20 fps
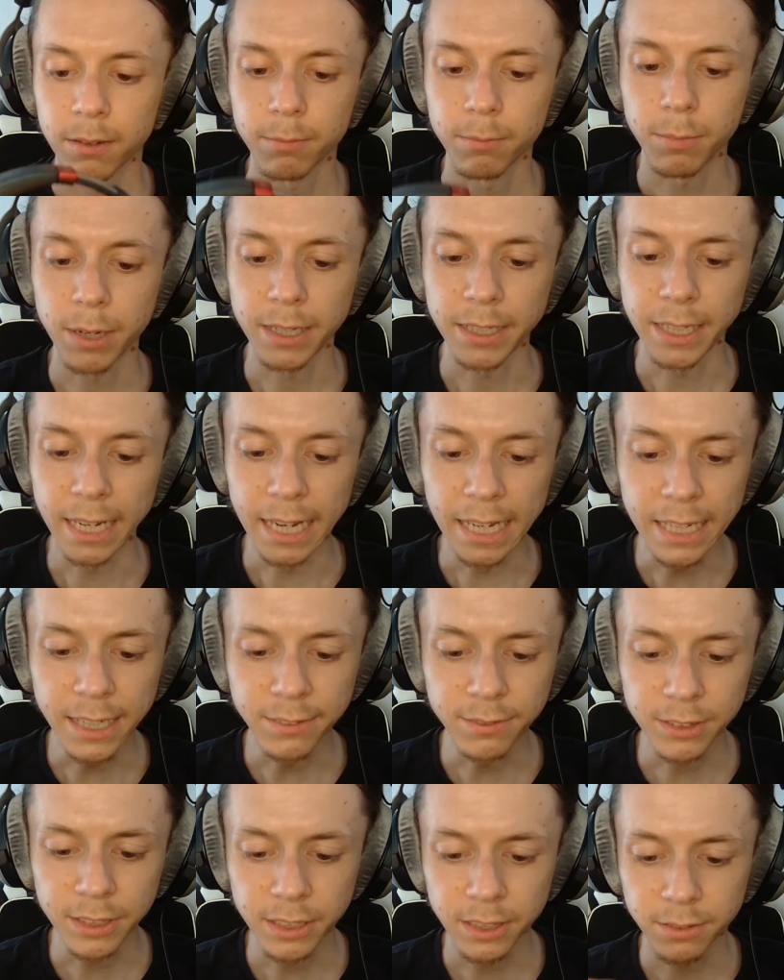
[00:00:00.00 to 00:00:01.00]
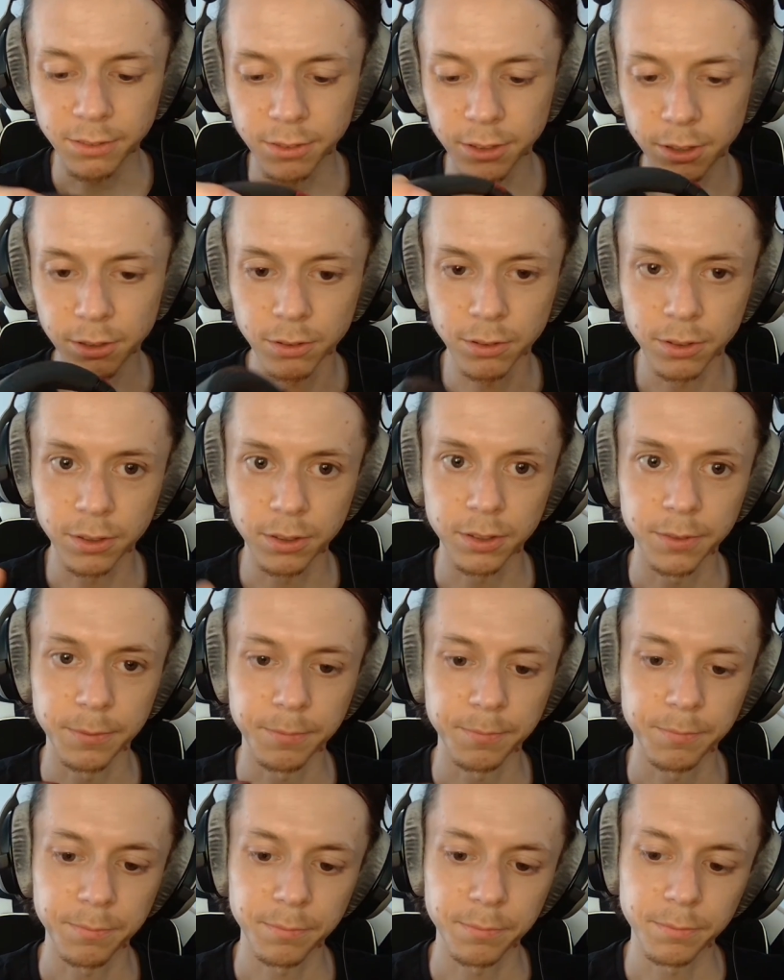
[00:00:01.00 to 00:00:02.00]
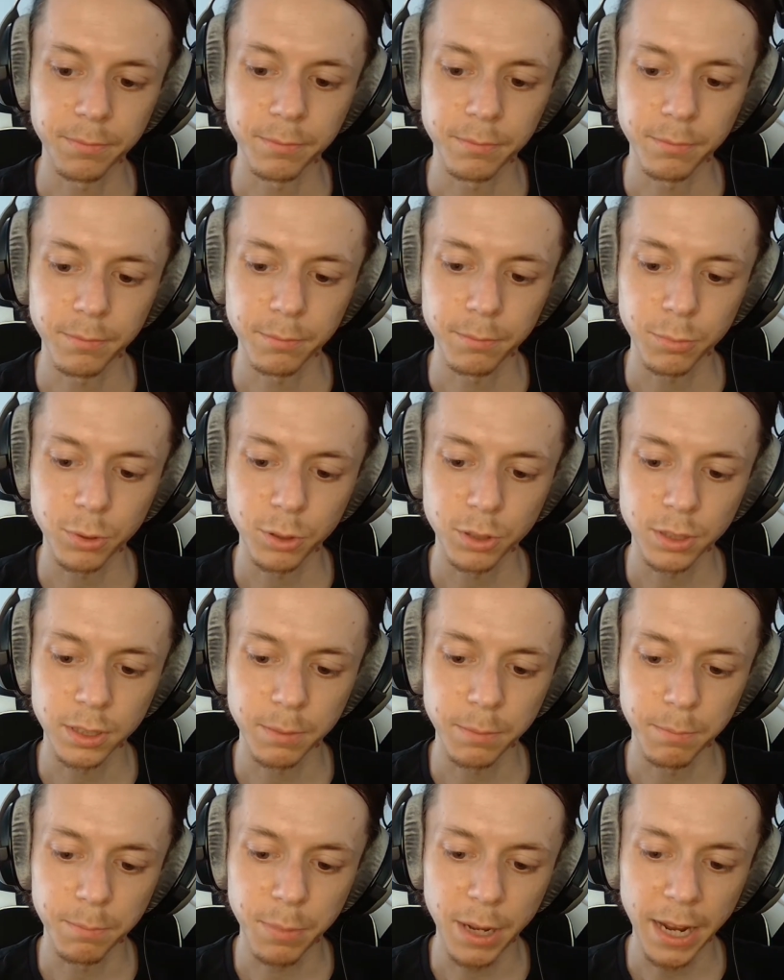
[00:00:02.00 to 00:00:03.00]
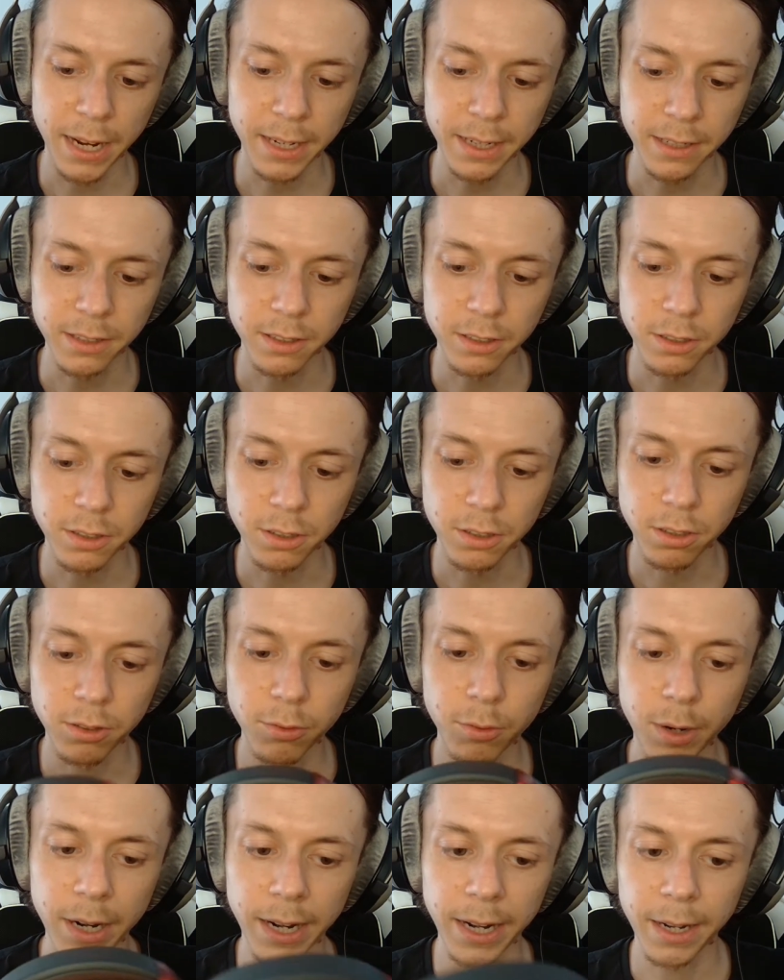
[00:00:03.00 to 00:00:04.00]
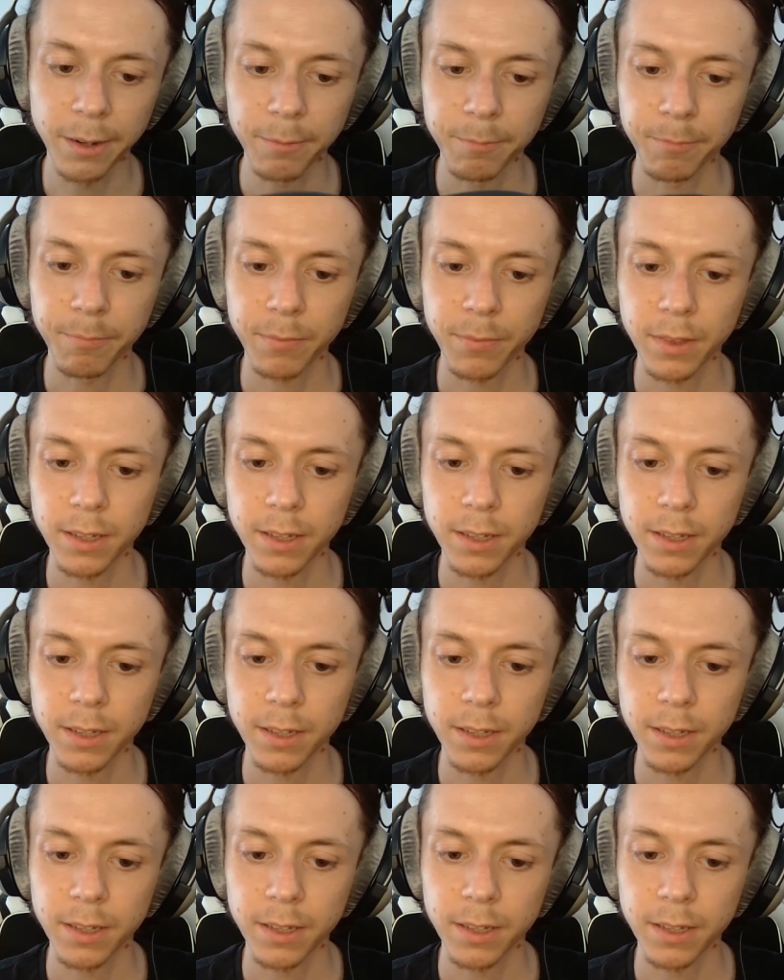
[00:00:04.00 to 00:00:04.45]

but even if you put them back all the way,